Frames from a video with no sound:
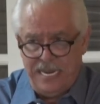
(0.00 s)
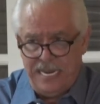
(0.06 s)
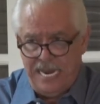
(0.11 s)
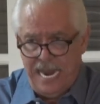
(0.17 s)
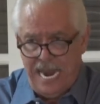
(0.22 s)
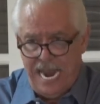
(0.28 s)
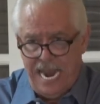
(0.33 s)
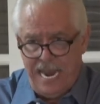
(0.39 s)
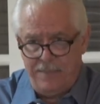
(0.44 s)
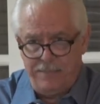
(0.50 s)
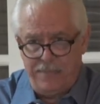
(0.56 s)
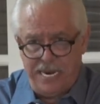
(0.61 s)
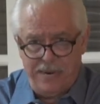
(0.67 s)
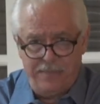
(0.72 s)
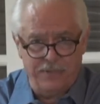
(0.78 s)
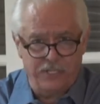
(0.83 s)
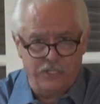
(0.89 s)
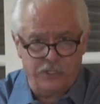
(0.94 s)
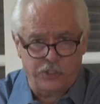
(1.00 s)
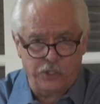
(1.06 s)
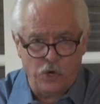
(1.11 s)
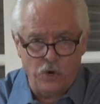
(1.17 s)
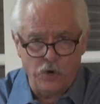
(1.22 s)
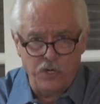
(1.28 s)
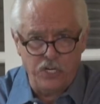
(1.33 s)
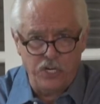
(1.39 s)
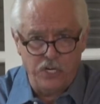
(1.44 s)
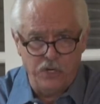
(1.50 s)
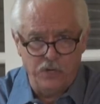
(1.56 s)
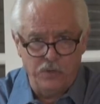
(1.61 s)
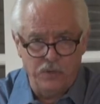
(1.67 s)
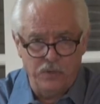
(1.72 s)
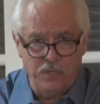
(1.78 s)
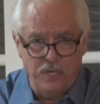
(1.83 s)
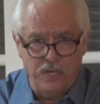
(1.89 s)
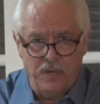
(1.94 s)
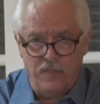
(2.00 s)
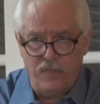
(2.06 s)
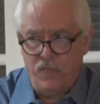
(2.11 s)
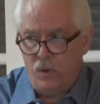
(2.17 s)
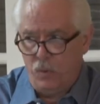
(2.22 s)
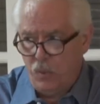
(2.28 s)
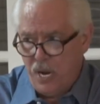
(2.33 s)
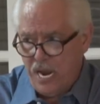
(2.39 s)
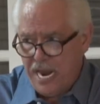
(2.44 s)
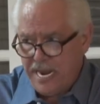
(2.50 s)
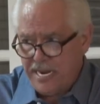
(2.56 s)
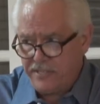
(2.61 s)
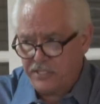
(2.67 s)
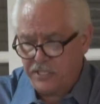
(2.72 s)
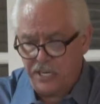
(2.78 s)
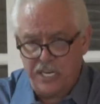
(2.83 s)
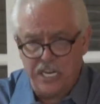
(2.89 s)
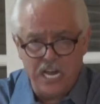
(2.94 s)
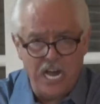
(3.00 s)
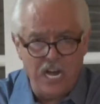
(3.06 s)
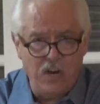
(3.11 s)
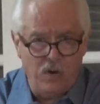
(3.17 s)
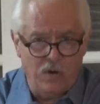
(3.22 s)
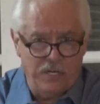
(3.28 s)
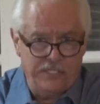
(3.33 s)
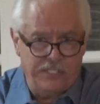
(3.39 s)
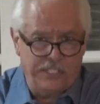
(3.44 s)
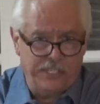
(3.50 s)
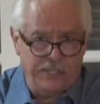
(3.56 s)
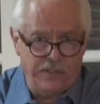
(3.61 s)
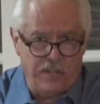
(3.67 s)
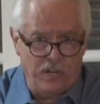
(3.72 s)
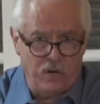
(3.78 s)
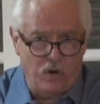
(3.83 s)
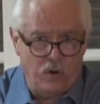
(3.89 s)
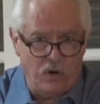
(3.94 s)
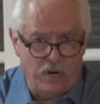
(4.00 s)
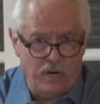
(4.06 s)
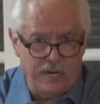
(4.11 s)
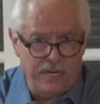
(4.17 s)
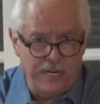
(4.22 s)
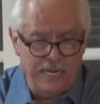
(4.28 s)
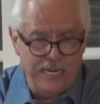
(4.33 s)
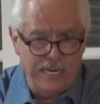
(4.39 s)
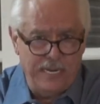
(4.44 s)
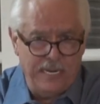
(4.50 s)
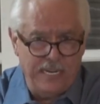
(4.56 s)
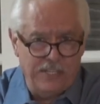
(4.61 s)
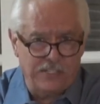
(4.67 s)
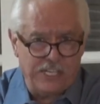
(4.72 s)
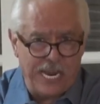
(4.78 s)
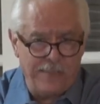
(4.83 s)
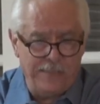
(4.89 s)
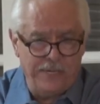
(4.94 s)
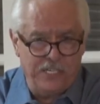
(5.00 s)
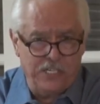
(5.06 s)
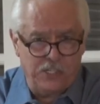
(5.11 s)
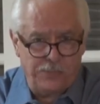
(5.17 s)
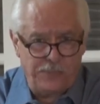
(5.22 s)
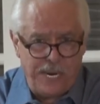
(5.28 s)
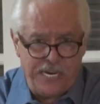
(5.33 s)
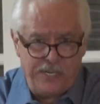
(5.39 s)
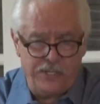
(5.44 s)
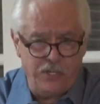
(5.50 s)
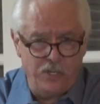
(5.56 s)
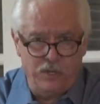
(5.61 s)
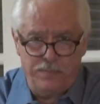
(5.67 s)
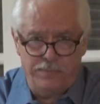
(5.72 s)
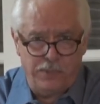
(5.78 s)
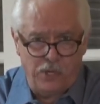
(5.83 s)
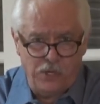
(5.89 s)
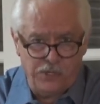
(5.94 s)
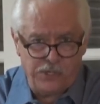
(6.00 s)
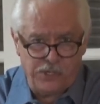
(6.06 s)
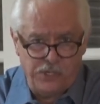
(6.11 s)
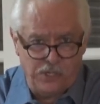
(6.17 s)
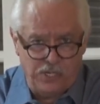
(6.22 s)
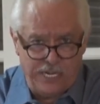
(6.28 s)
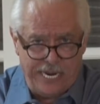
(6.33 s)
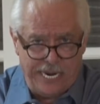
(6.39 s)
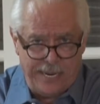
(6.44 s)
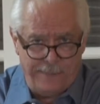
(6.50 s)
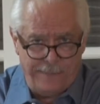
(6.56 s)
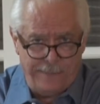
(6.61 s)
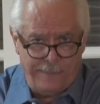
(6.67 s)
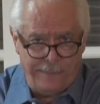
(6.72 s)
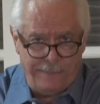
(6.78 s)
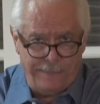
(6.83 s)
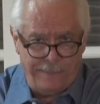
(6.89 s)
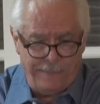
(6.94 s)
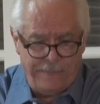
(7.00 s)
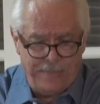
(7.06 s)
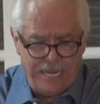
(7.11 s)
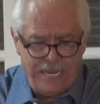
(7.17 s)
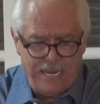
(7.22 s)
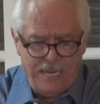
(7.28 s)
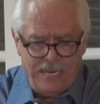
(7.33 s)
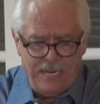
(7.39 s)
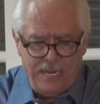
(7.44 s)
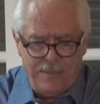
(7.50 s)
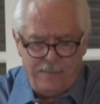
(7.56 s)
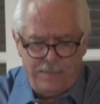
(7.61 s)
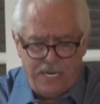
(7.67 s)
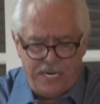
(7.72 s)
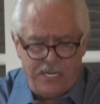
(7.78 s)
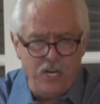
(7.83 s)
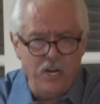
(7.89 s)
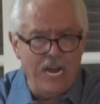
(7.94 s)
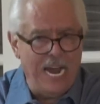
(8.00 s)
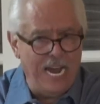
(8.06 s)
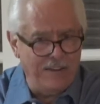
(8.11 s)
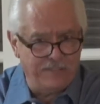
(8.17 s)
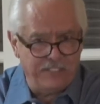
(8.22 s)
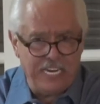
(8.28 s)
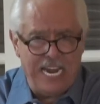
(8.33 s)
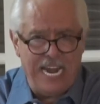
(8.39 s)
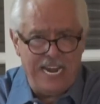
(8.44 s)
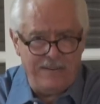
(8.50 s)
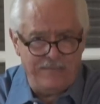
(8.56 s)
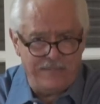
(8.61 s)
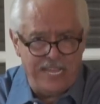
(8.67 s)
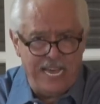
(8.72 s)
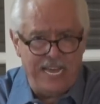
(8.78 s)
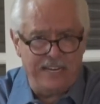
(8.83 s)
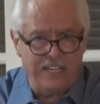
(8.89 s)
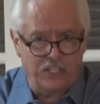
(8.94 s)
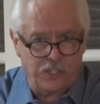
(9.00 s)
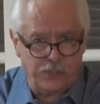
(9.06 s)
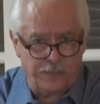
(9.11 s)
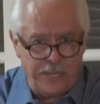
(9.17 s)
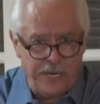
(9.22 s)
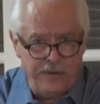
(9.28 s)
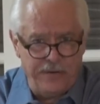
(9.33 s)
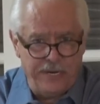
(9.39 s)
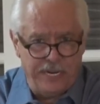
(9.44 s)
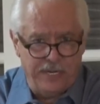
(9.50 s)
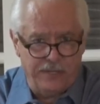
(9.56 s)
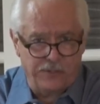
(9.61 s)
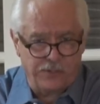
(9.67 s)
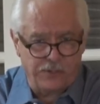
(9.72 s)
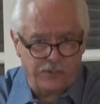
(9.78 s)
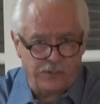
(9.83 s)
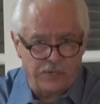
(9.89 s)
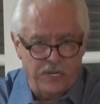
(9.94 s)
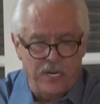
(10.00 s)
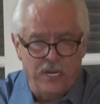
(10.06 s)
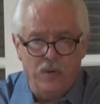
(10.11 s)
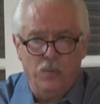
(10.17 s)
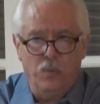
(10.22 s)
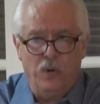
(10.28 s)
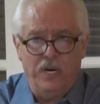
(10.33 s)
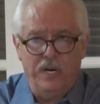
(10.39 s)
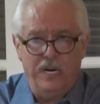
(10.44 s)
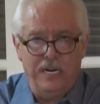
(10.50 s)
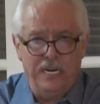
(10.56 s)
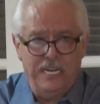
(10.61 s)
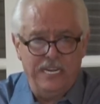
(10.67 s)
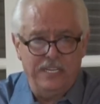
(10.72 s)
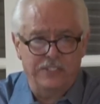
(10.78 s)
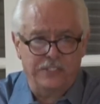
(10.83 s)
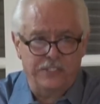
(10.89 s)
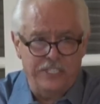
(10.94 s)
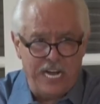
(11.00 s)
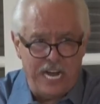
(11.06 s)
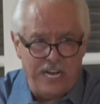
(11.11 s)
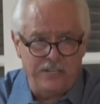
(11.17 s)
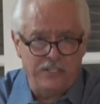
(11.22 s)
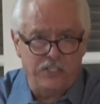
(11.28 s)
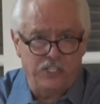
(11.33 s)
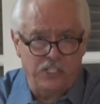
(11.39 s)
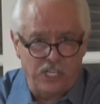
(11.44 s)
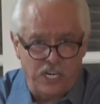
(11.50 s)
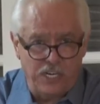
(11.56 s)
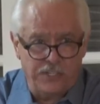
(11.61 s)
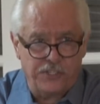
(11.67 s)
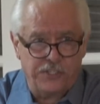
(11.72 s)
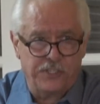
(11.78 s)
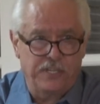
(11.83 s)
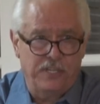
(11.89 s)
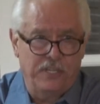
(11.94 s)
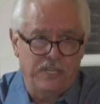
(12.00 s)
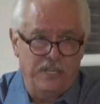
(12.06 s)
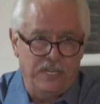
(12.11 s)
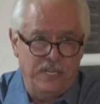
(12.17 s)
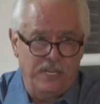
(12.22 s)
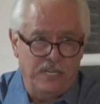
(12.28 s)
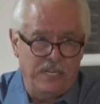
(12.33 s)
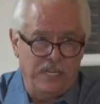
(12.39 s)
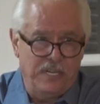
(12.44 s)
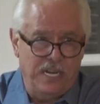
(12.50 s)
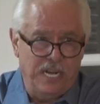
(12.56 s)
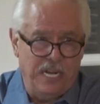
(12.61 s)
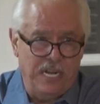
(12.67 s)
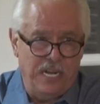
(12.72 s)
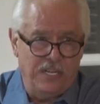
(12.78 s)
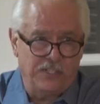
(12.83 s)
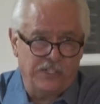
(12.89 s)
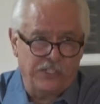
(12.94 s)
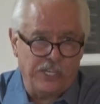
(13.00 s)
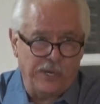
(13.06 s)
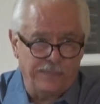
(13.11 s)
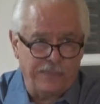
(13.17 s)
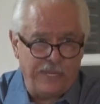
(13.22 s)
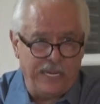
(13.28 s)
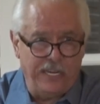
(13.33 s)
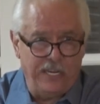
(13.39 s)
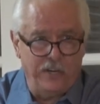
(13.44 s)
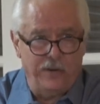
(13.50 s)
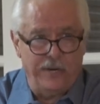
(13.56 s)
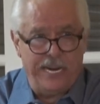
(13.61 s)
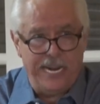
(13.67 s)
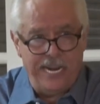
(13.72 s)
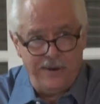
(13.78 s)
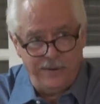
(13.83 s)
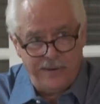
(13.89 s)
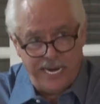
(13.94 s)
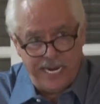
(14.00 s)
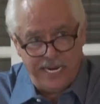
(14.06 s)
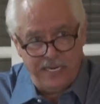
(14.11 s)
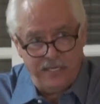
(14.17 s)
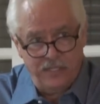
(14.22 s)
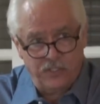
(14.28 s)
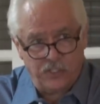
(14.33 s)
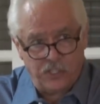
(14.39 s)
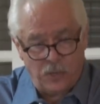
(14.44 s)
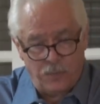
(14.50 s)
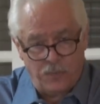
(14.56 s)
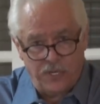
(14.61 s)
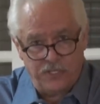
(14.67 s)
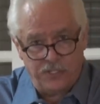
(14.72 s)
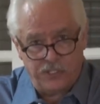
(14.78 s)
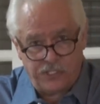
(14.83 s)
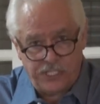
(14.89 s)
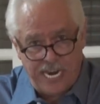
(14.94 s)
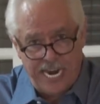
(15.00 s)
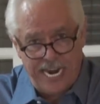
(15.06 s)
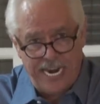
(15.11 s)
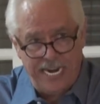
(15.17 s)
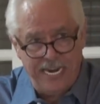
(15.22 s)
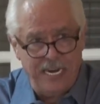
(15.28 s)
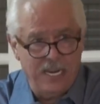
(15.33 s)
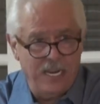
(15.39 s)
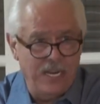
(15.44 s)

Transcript: and be able to show you the way to go until the Lord is able to speak to you personally. But you have to have that experience where it's not just uh, something you're hearing someone say